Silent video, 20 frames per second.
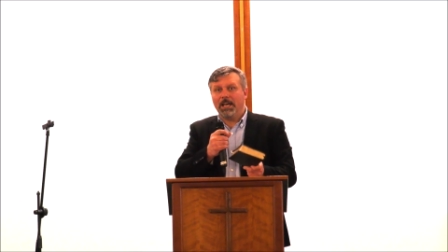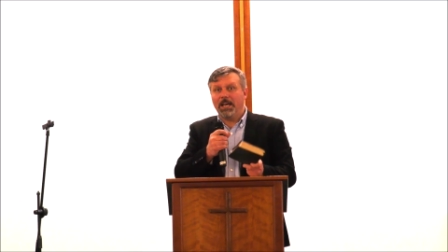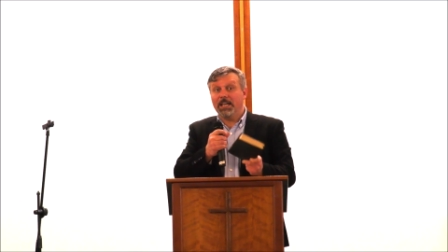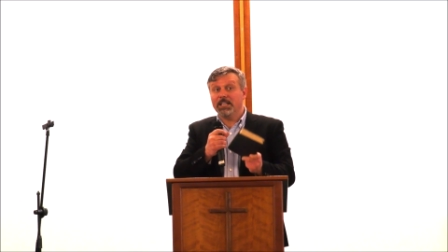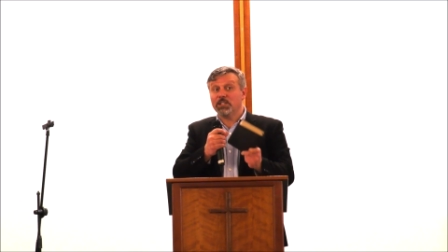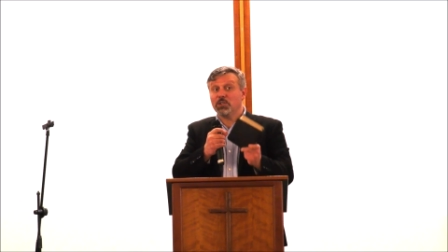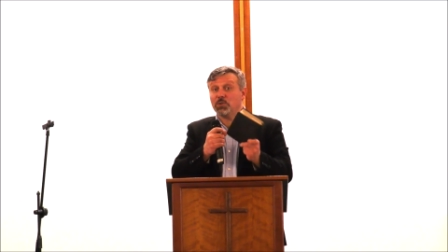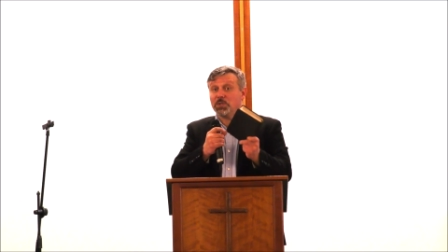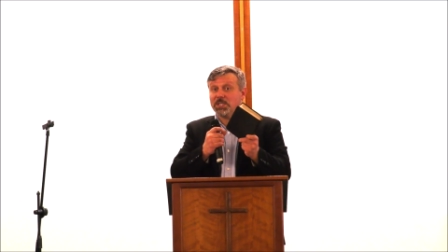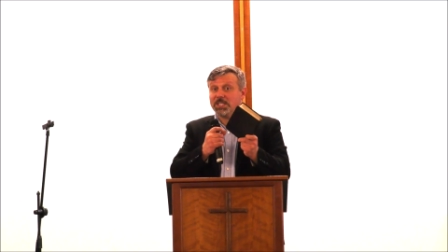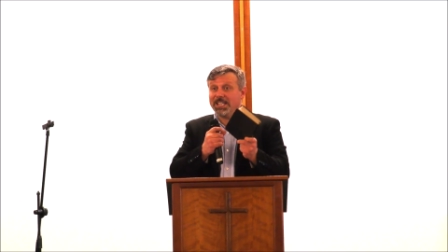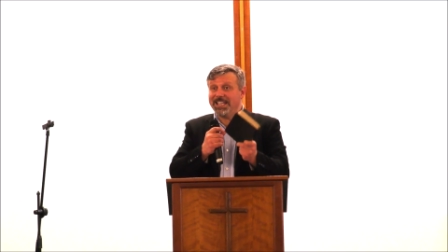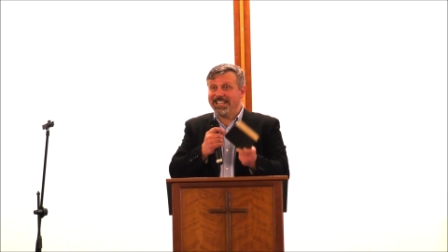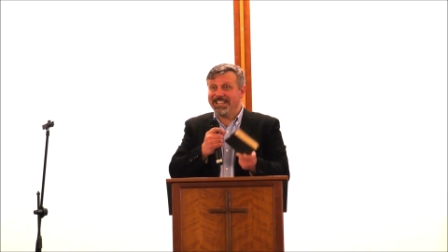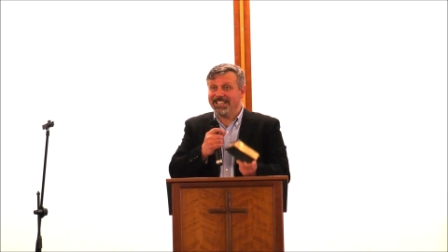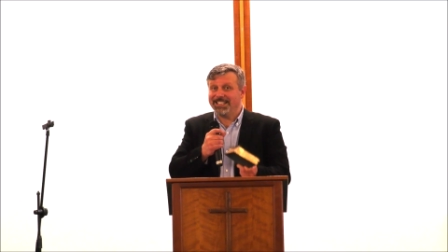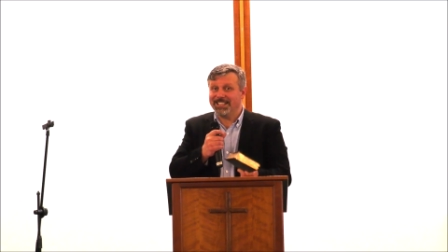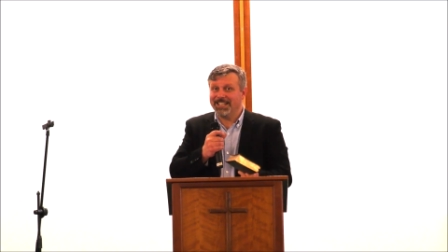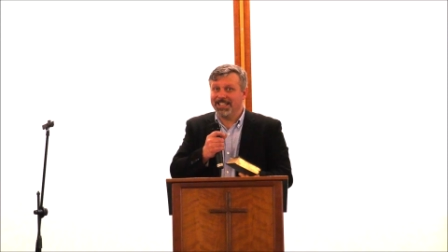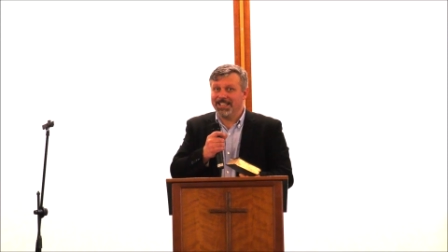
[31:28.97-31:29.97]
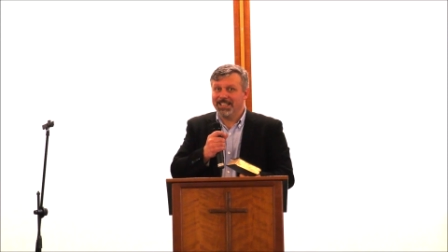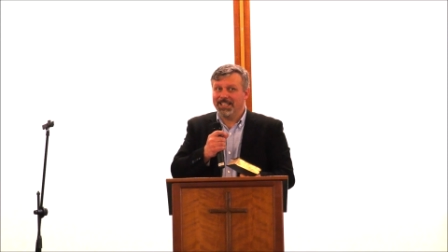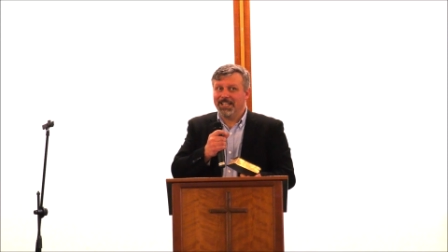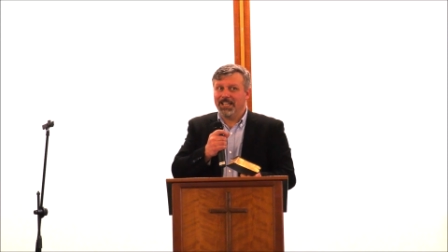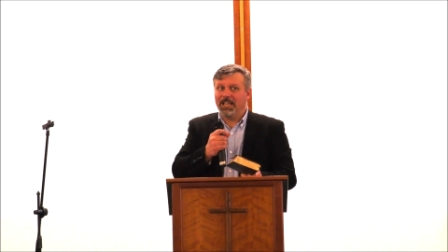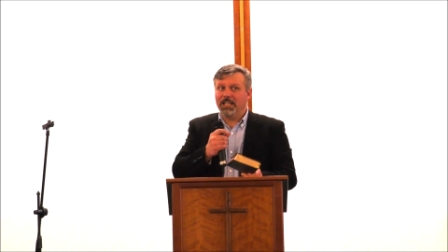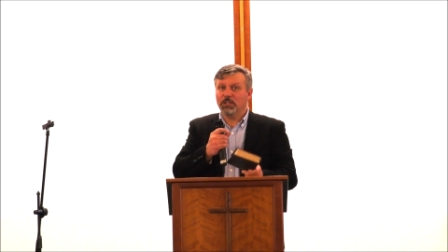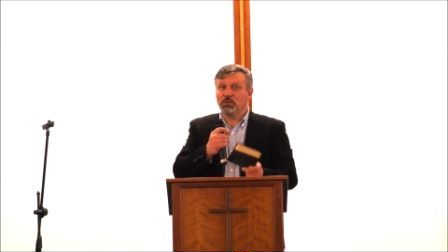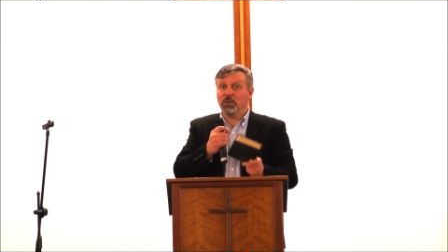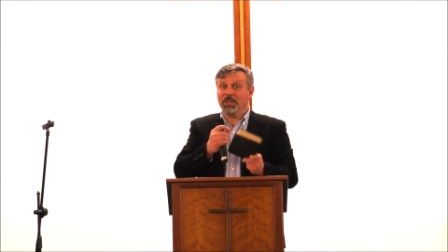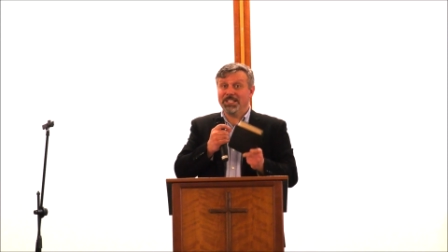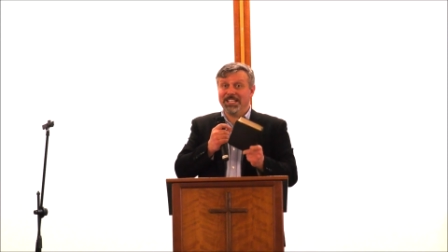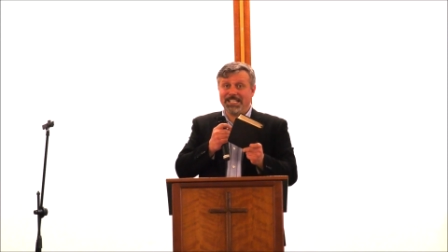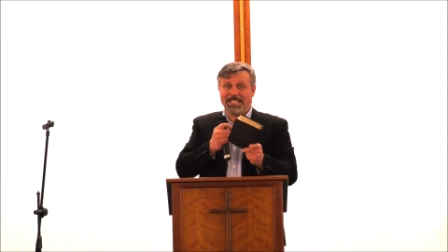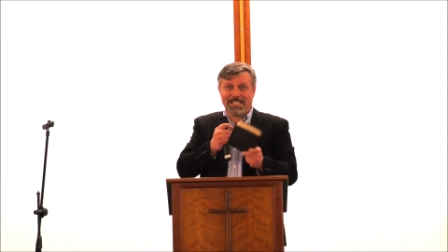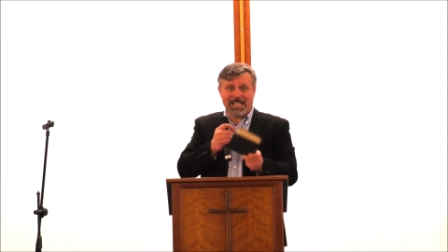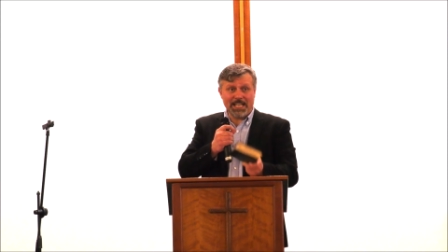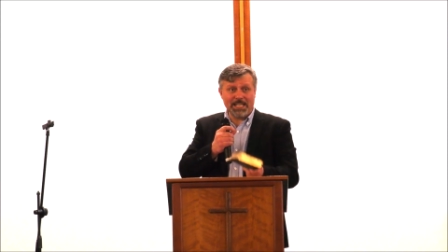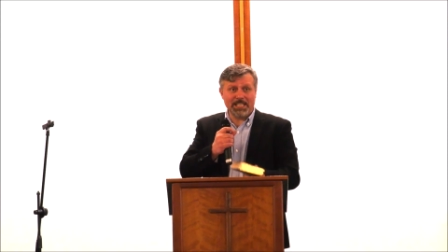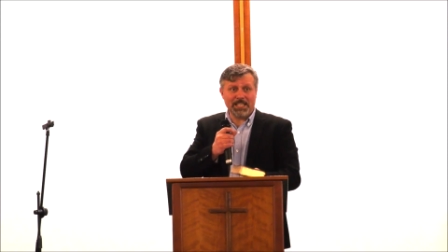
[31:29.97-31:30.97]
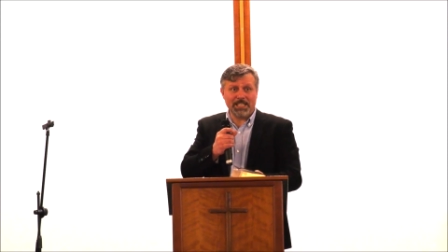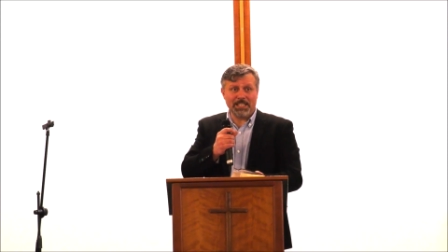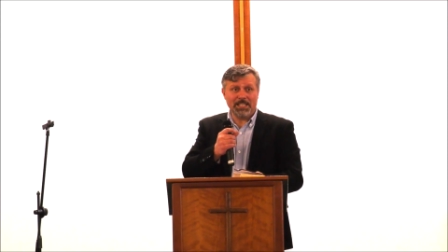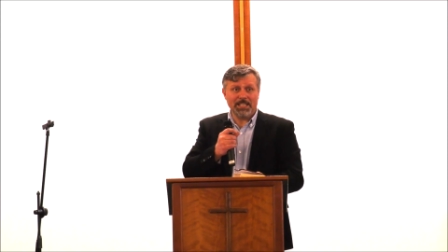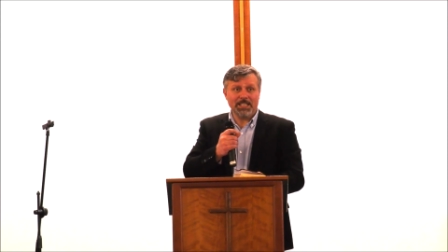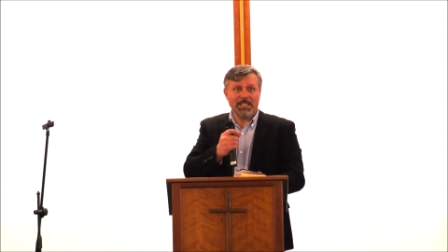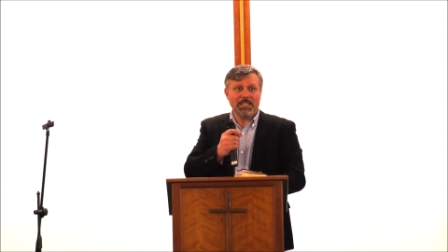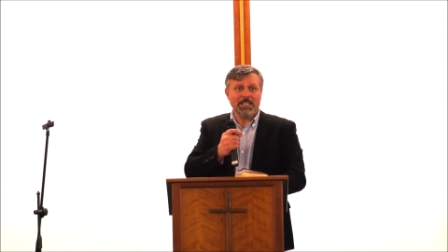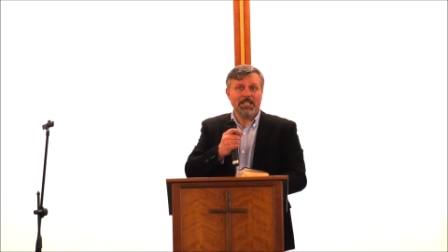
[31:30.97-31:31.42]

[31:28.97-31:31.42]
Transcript: and to see it and to understand it